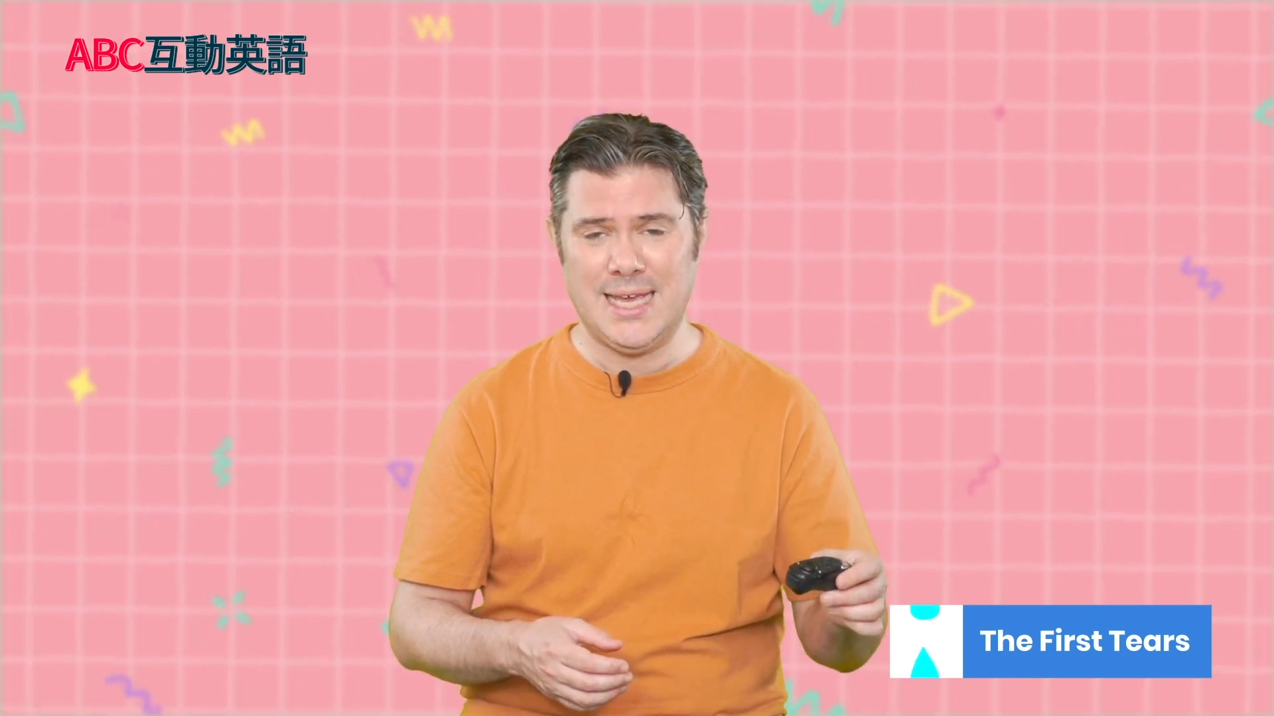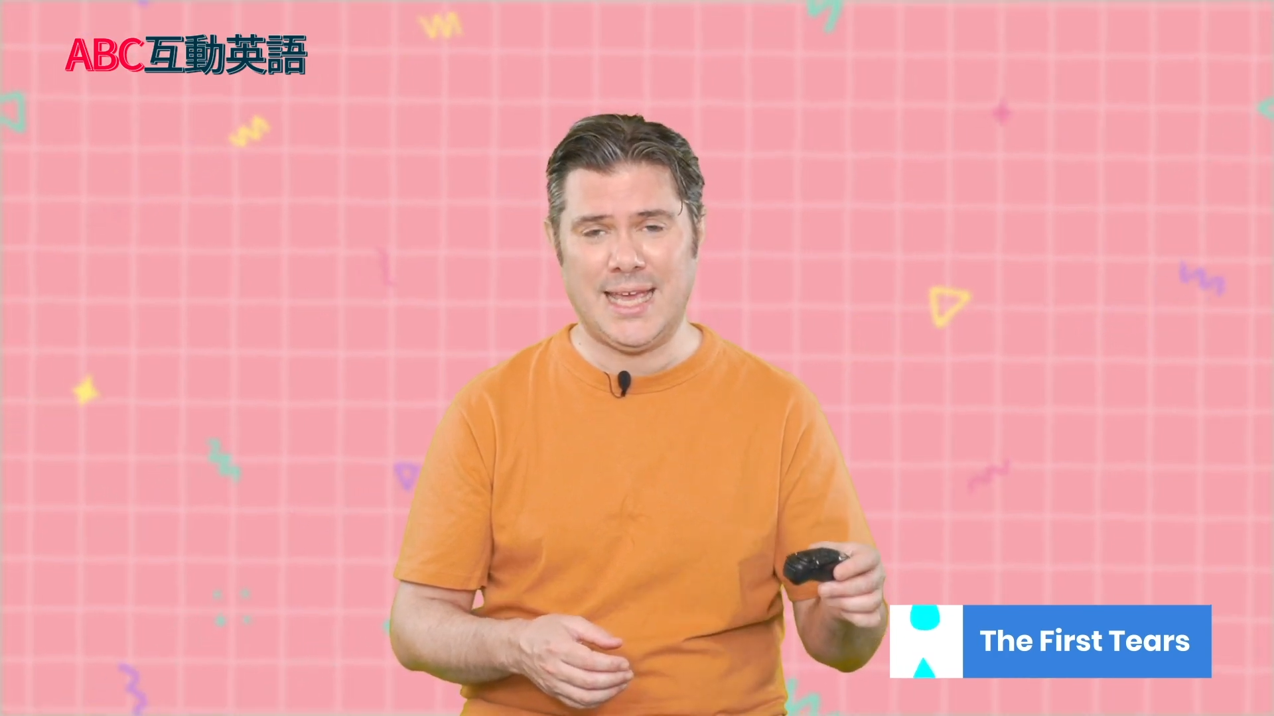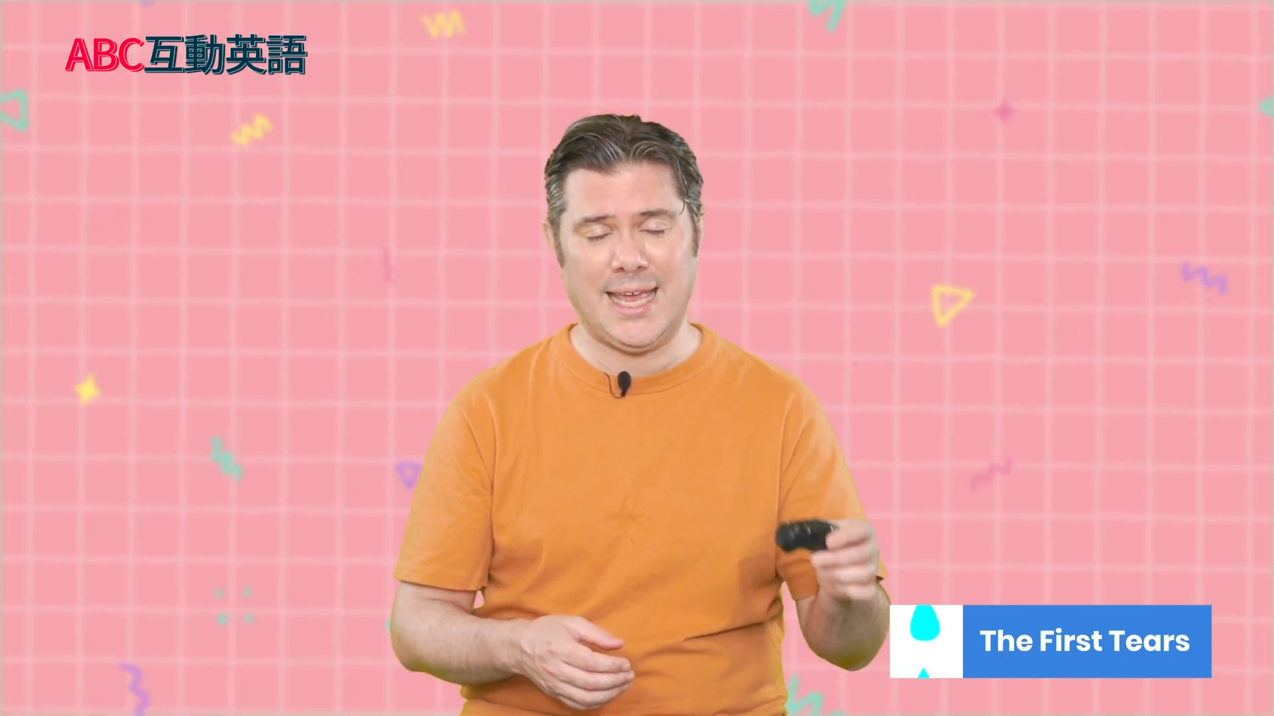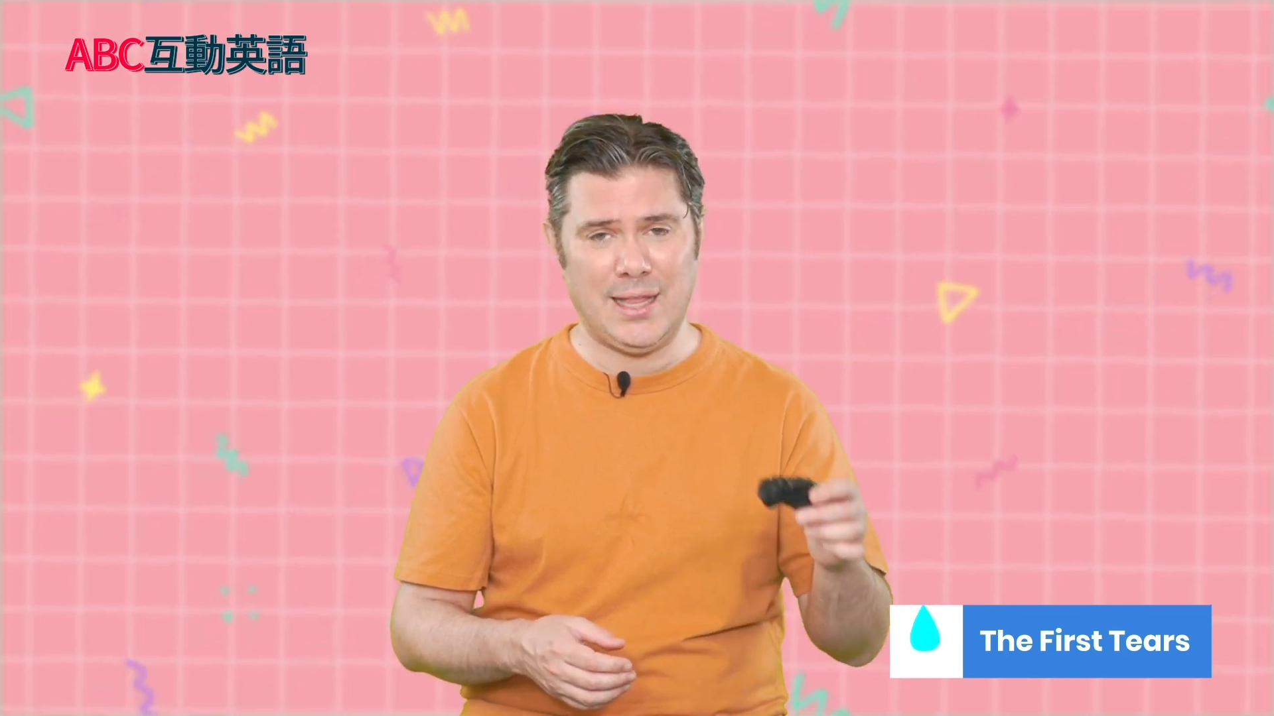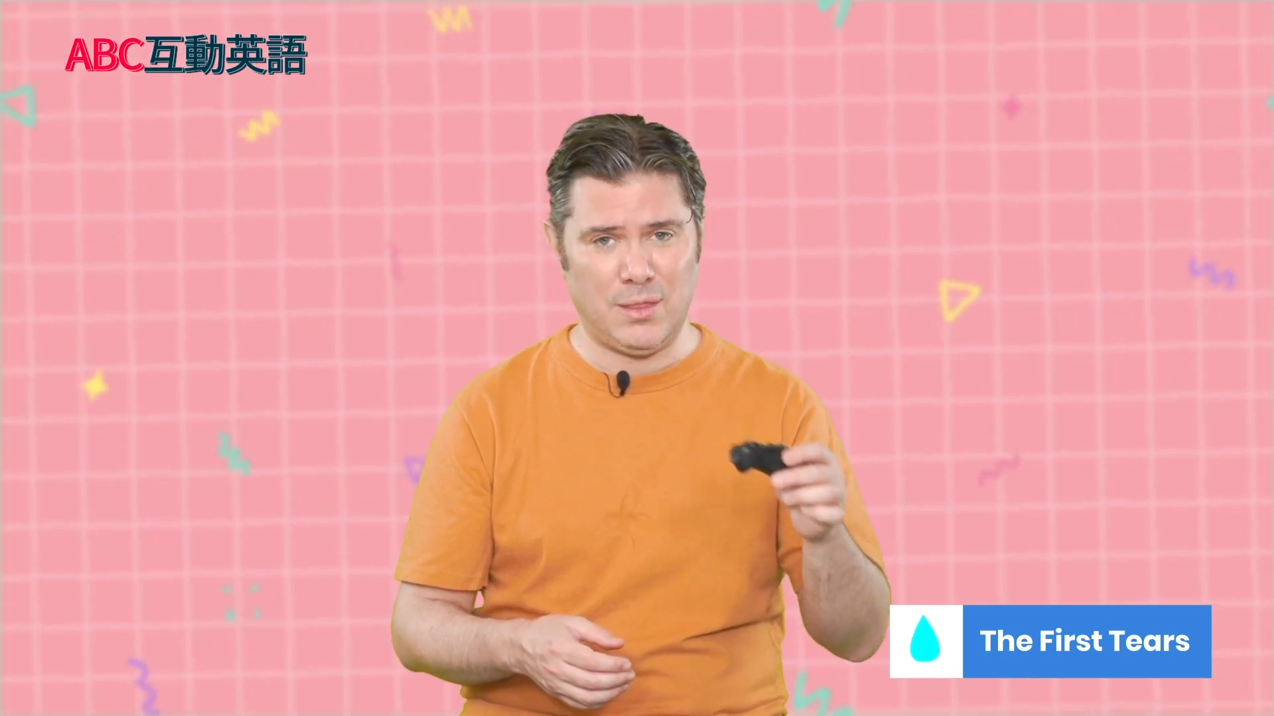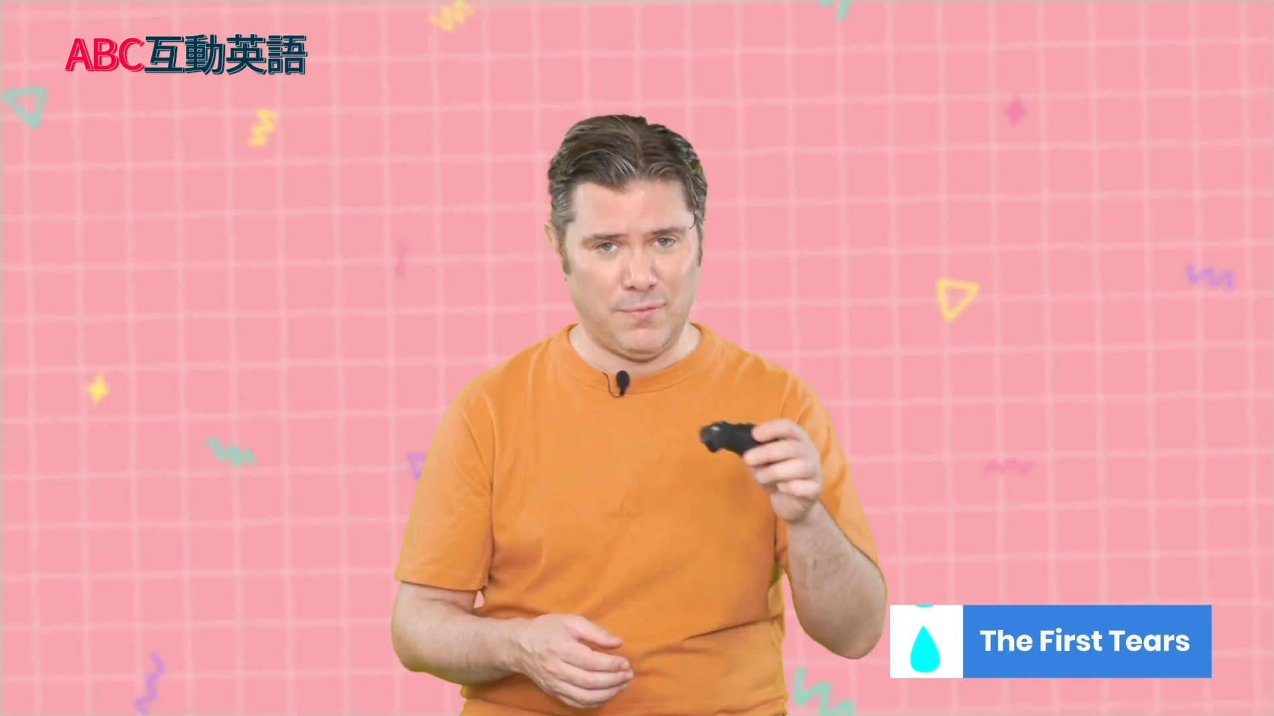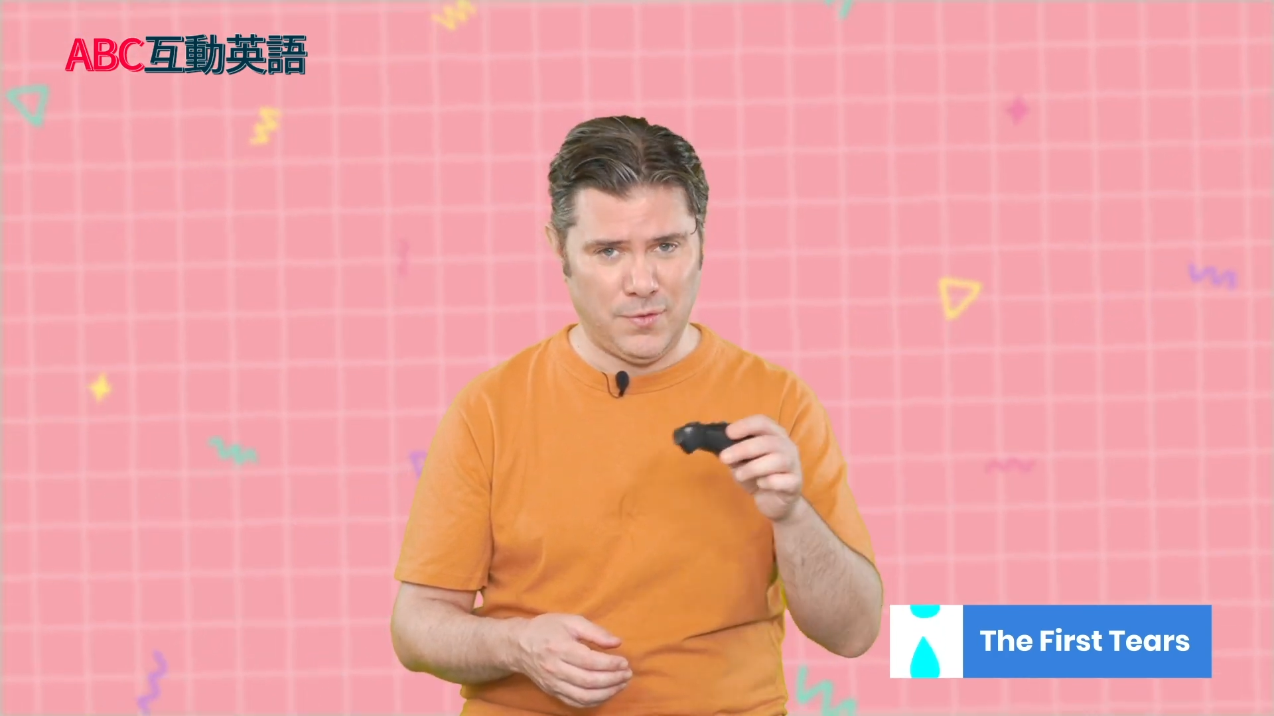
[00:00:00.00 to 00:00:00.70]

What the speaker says: can get the